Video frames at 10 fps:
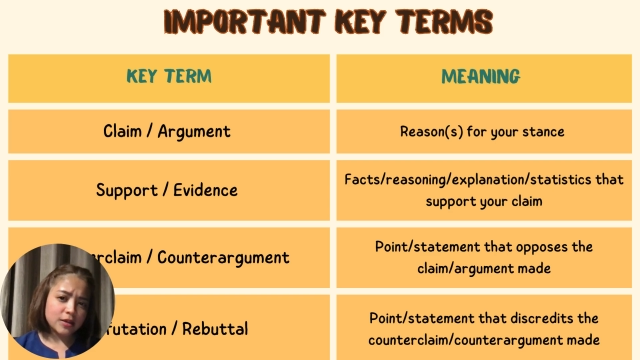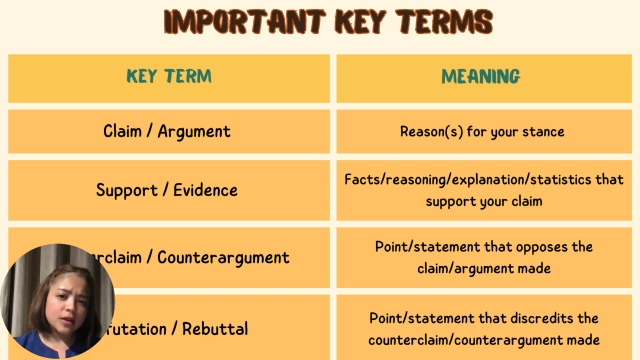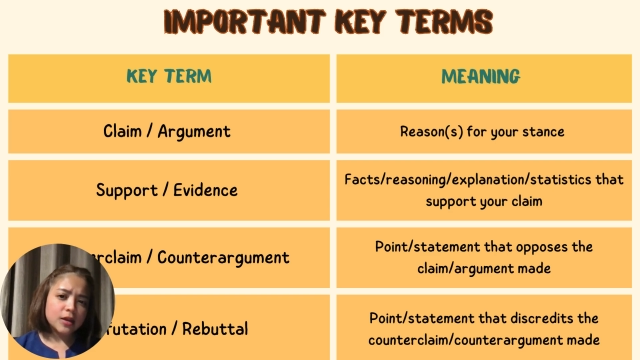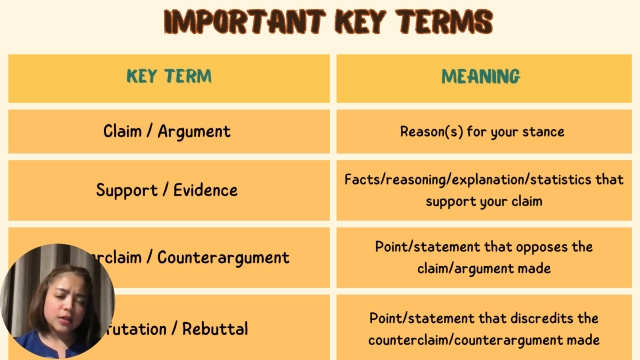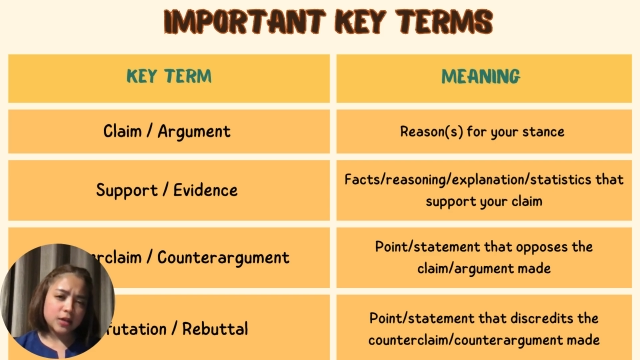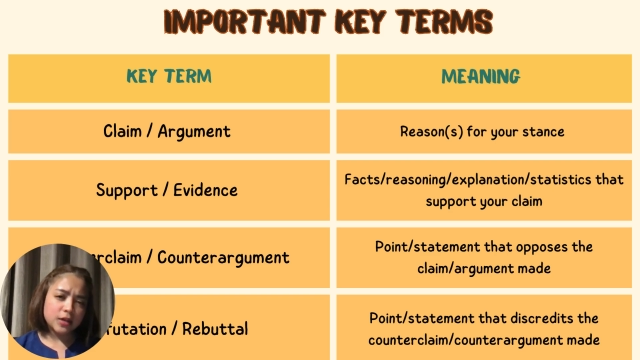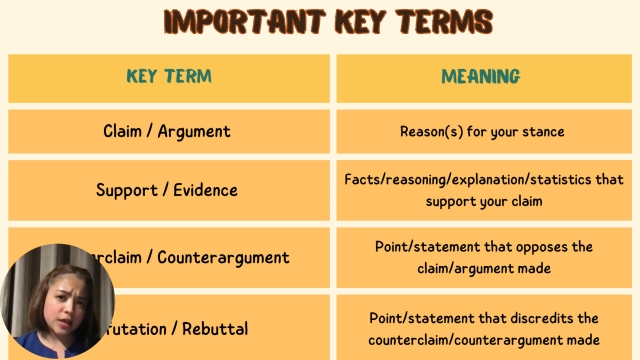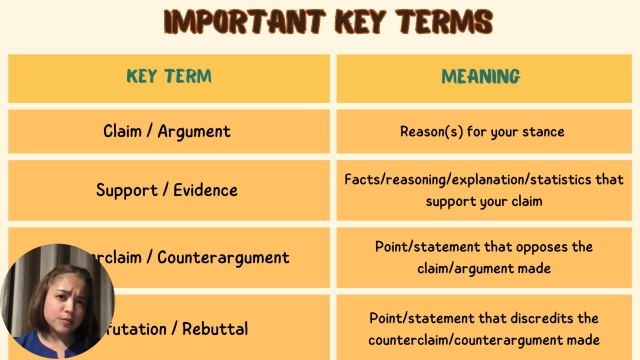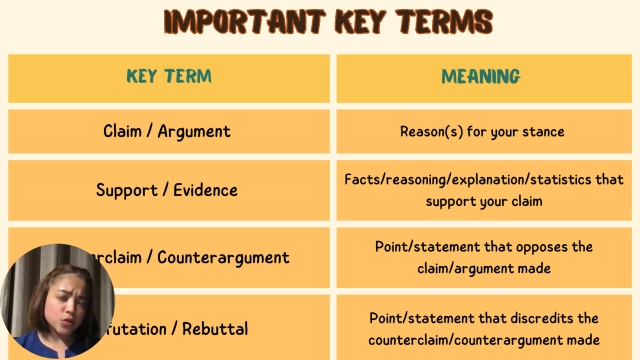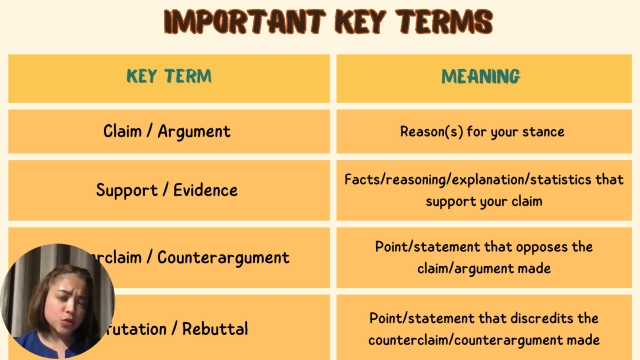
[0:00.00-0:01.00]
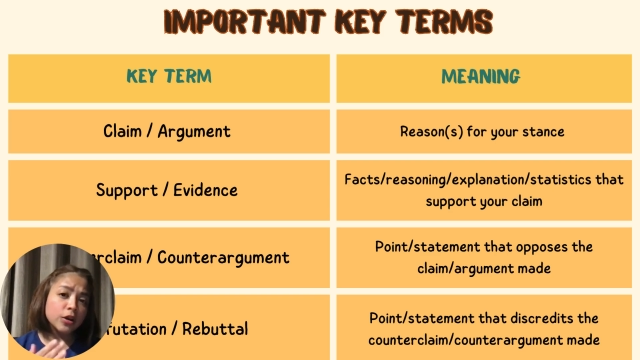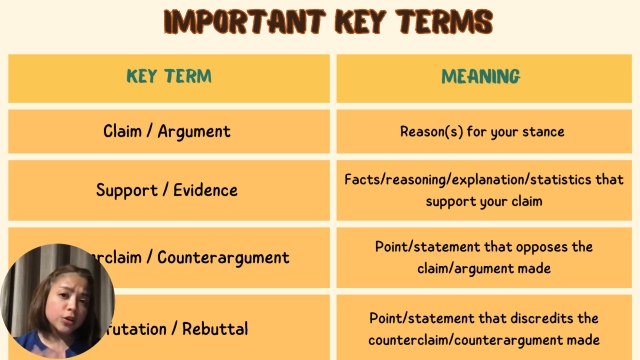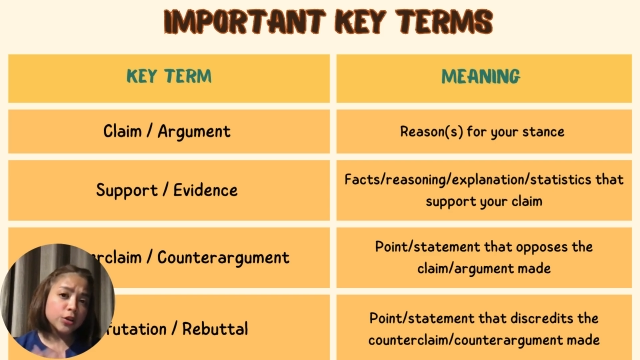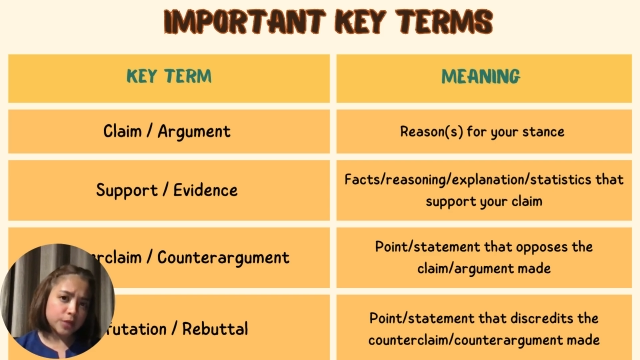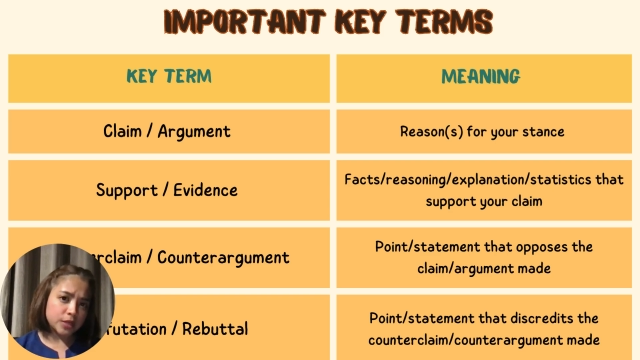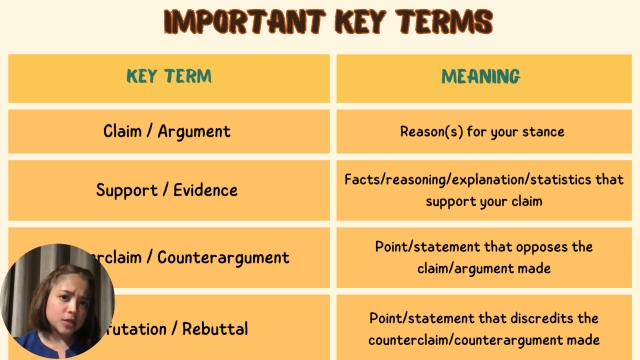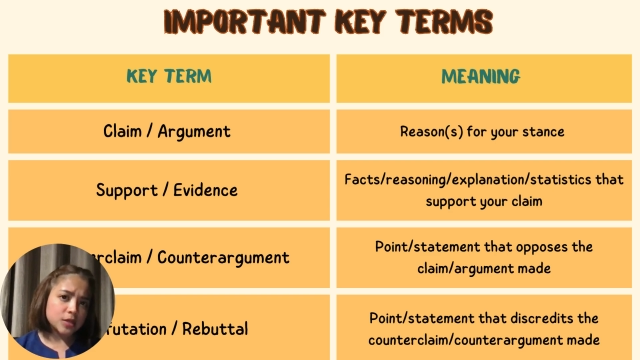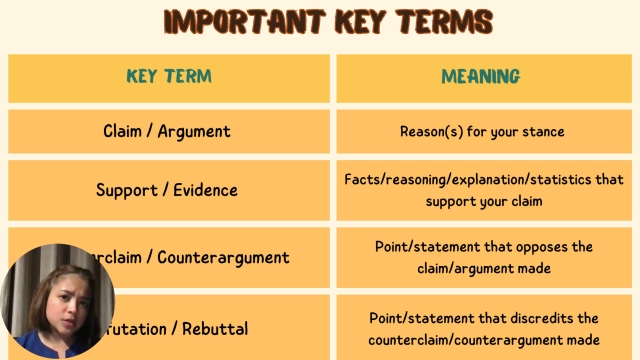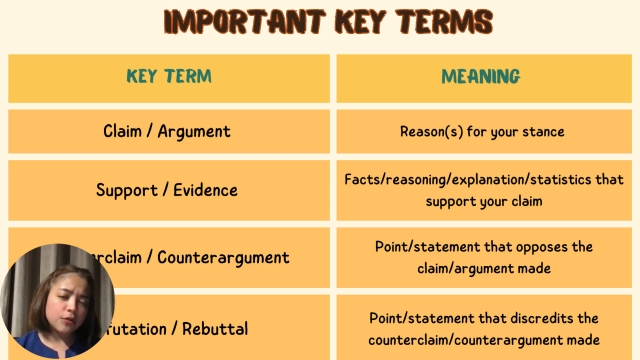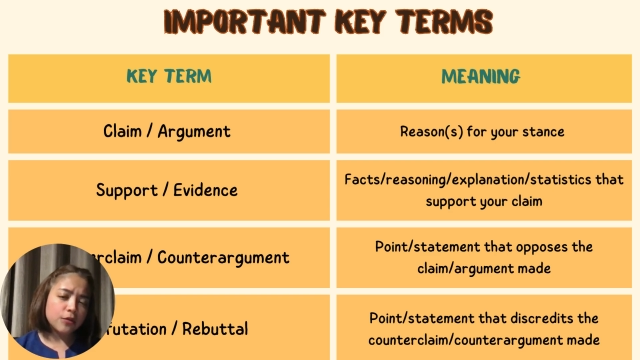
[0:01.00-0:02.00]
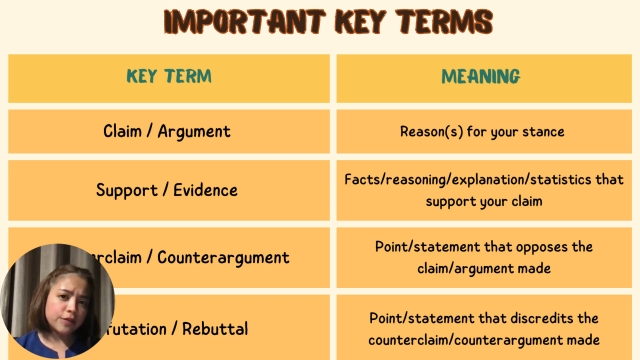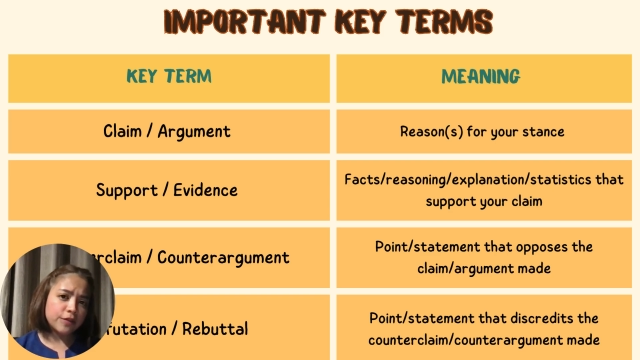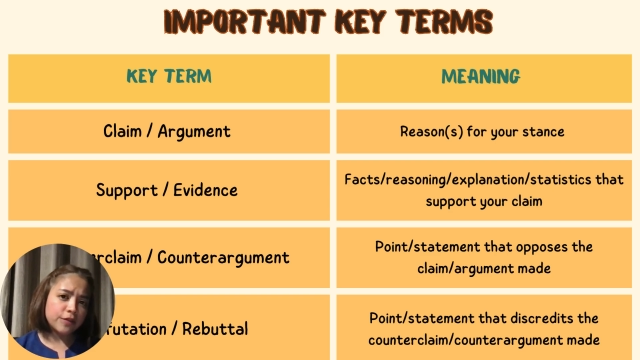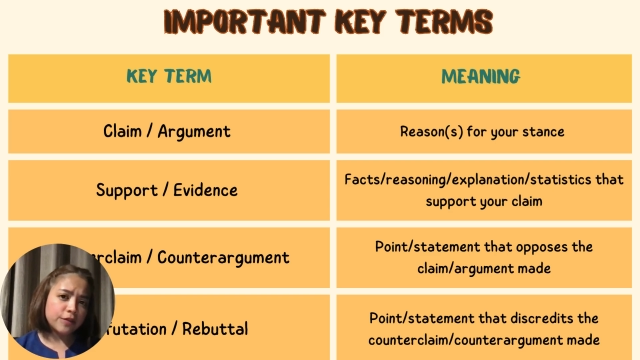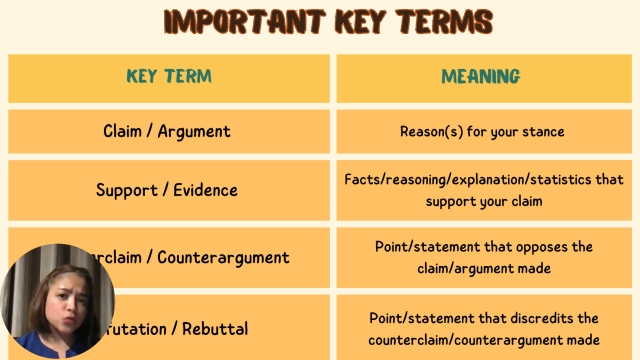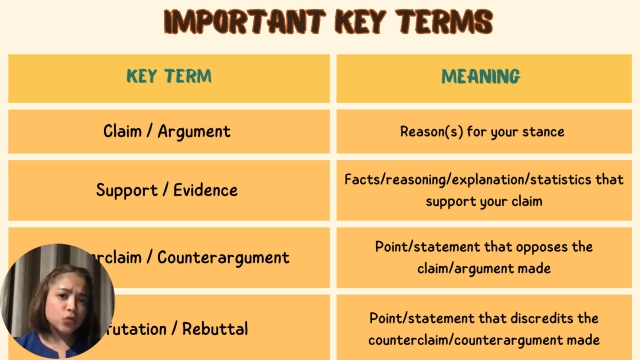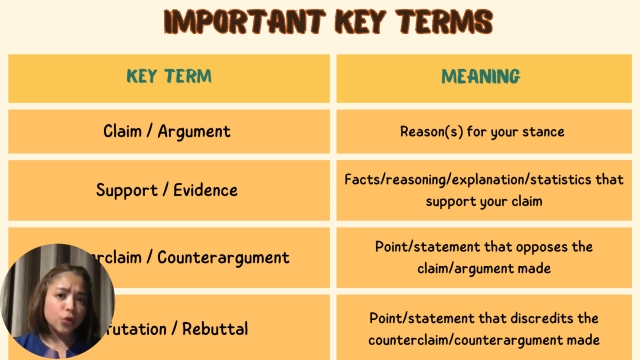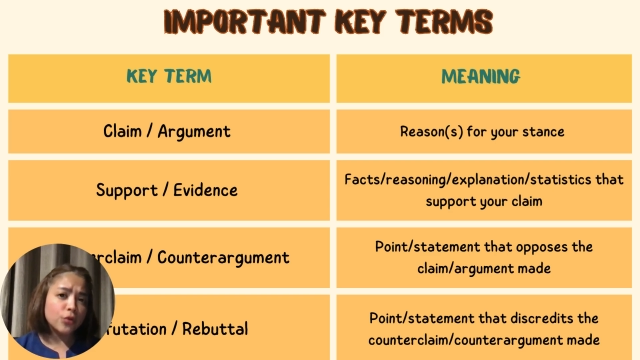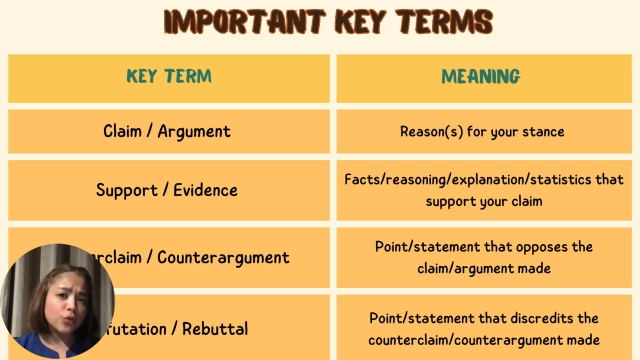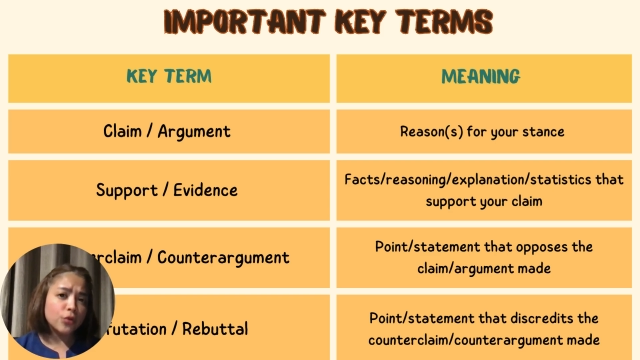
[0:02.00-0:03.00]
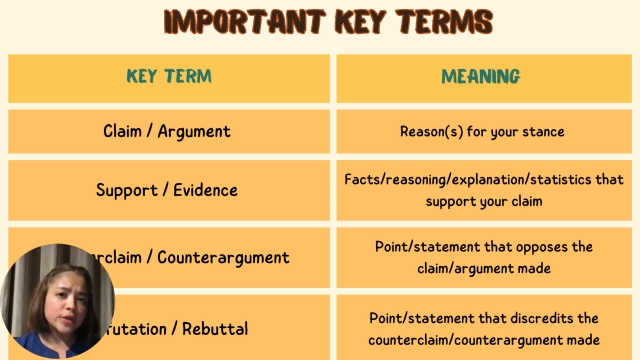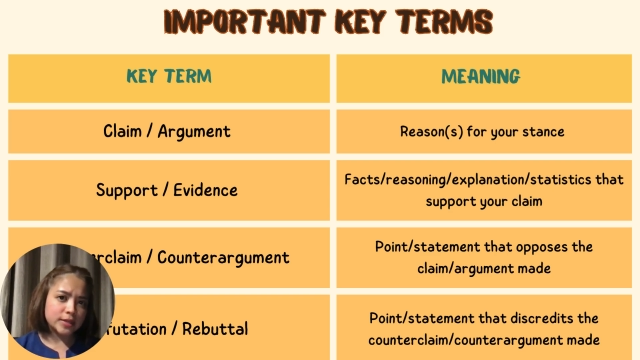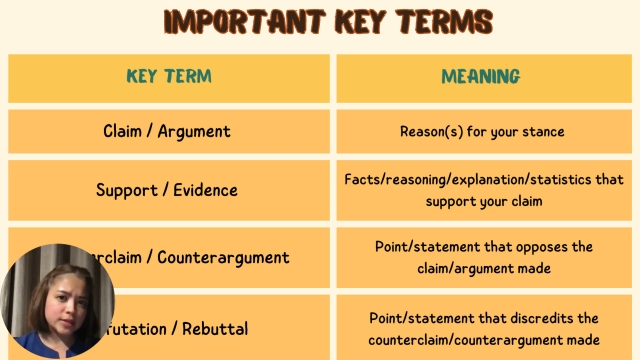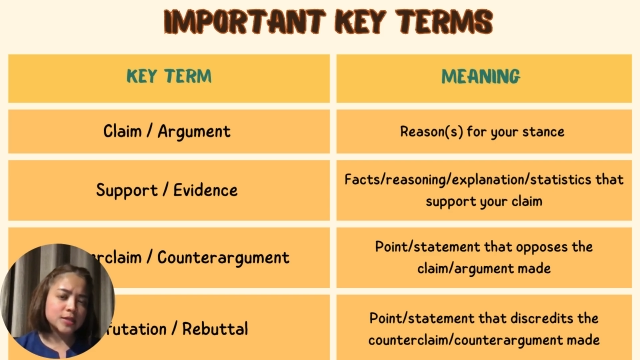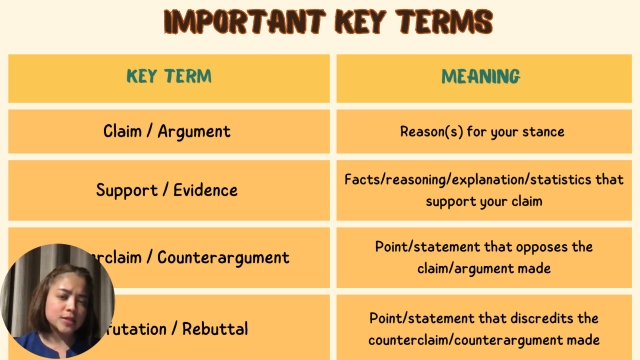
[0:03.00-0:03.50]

claims or arguments refer to your reasons